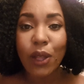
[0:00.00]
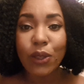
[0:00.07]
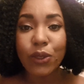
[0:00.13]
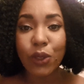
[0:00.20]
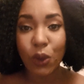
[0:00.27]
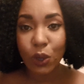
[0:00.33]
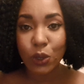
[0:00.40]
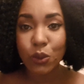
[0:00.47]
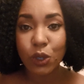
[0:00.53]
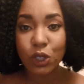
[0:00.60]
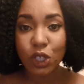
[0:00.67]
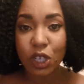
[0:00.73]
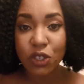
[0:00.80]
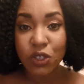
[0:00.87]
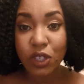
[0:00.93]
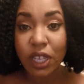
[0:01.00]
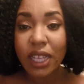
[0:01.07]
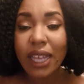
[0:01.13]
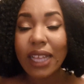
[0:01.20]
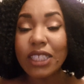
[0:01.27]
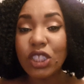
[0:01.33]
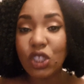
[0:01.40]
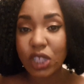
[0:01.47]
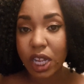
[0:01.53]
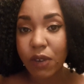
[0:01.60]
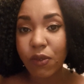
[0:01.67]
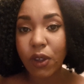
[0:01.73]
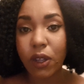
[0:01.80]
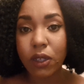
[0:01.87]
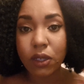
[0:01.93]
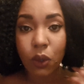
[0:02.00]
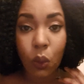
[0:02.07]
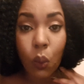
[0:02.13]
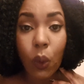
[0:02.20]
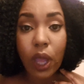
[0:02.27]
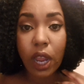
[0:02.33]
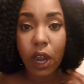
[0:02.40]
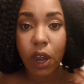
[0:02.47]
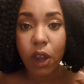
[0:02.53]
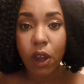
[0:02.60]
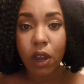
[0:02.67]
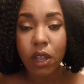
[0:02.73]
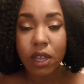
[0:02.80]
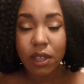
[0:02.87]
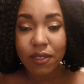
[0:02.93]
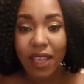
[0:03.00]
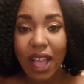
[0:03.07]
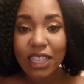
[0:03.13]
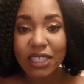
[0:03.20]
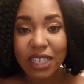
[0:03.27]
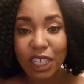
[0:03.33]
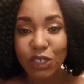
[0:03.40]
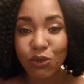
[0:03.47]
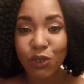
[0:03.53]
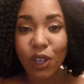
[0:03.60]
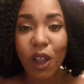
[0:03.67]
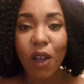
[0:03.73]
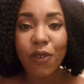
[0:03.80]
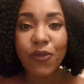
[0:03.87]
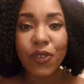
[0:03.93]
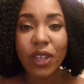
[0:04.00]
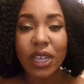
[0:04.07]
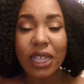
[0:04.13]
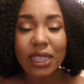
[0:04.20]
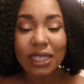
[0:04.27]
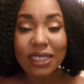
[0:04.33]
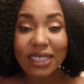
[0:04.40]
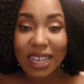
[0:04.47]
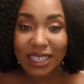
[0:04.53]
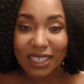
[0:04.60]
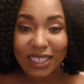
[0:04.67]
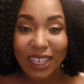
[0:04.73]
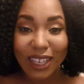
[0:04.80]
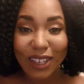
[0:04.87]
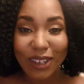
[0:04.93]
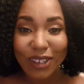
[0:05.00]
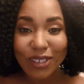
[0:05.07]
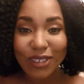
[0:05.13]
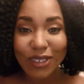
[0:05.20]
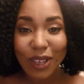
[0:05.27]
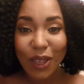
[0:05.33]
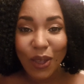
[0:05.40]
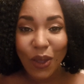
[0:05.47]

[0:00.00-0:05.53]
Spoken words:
Those were just in general where the ancestry of the test takers,